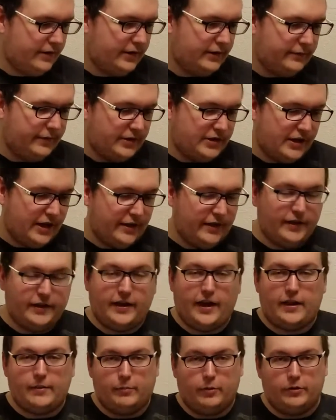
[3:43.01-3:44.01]
which I think
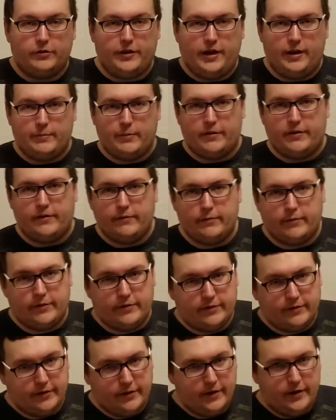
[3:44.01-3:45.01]
as board gamers,
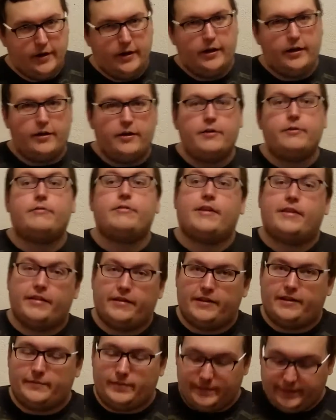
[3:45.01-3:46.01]
everyone knows that's a
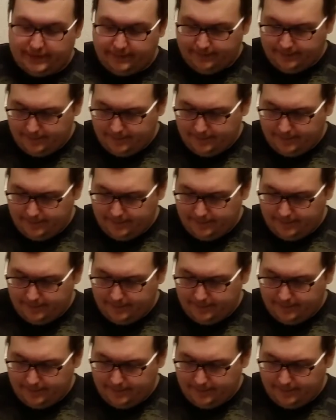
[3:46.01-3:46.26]
compliment.